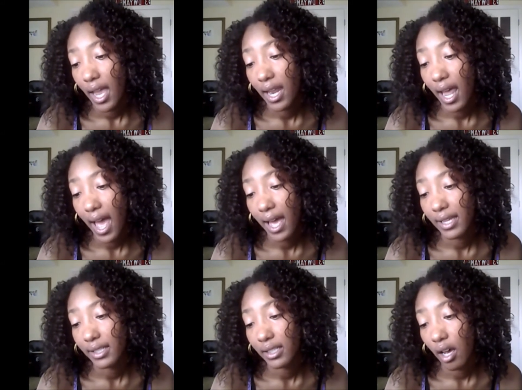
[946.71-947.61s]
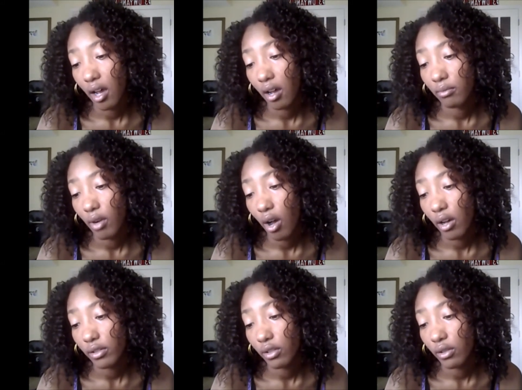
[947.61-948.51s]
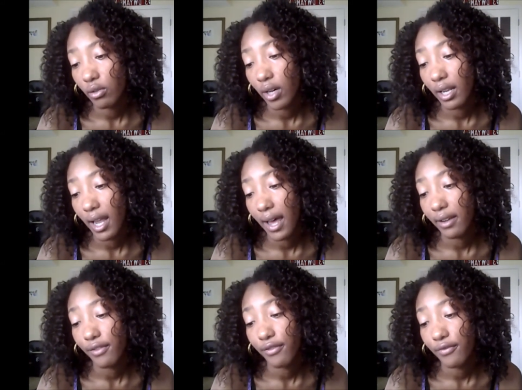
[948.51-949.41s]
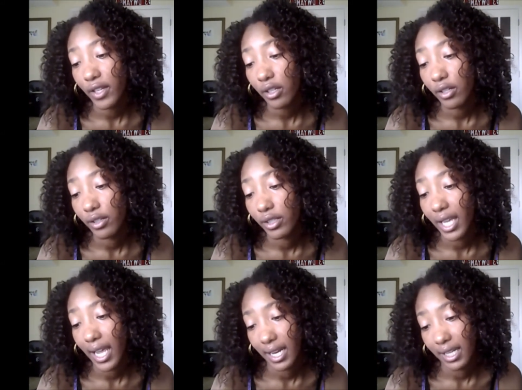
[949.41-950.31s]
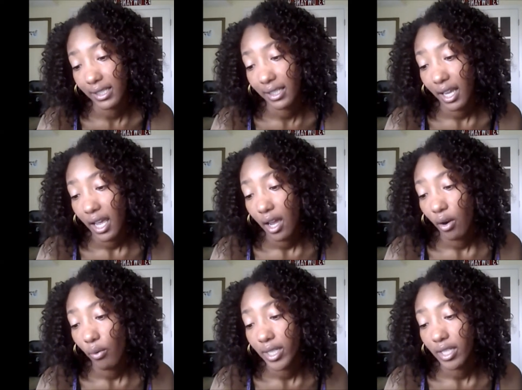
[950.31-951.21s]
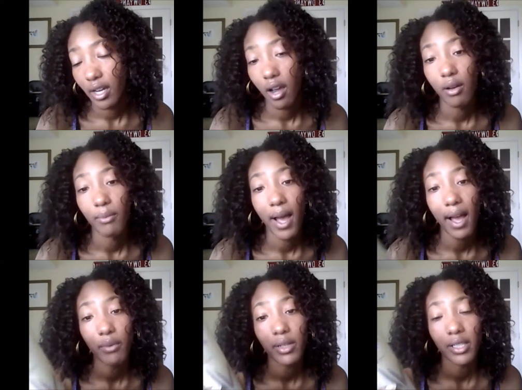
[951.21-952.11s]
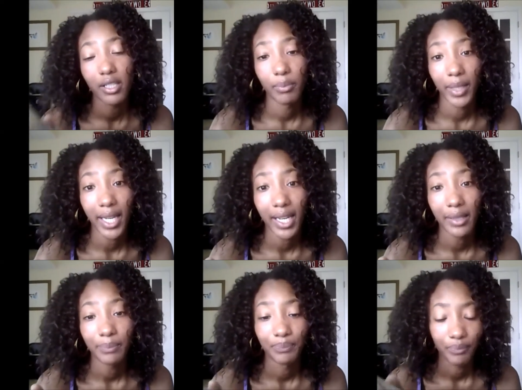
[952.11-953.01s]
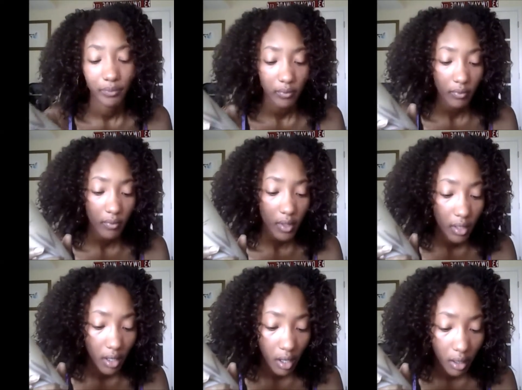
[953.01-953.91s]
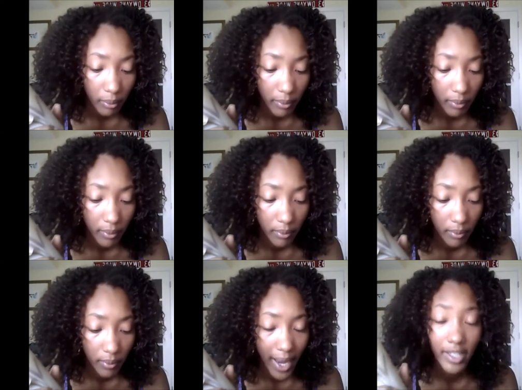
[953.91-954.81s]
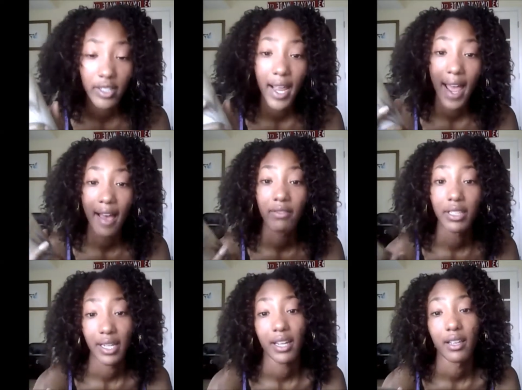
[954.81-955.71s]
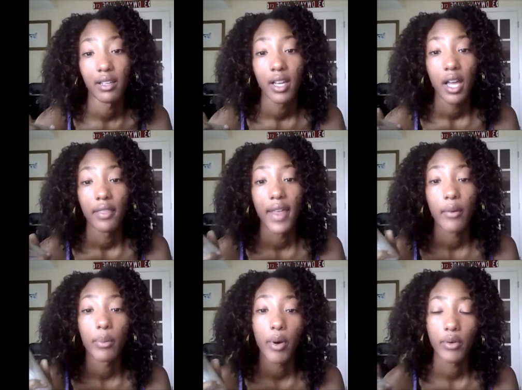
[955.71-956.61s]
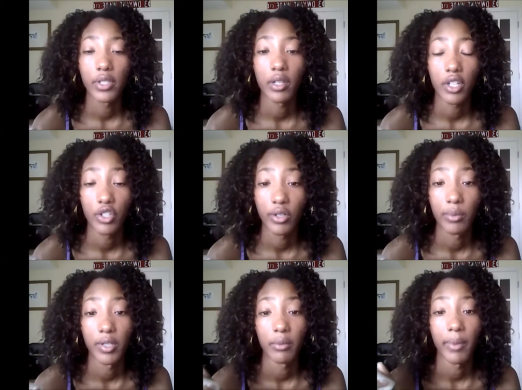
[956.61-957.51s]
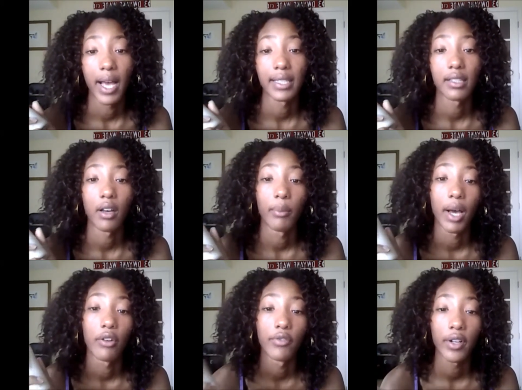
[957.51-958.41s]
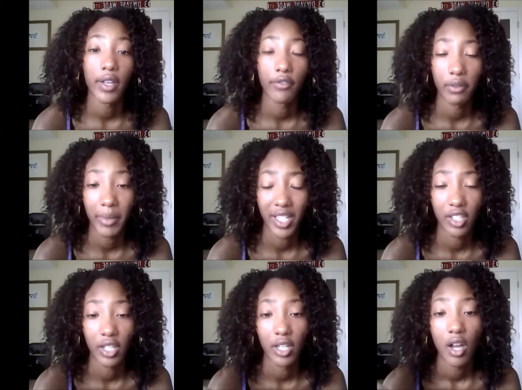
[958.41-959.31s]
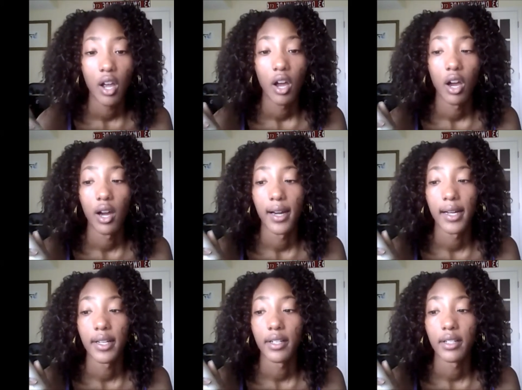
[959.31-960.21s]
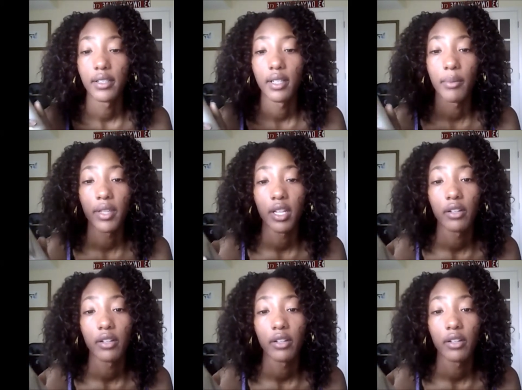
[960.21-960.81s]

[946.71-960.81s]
It has um, also a lot of fillers in it, which um, I will explain. Um, actually, I have a link that I will post in the description box about further information on some of the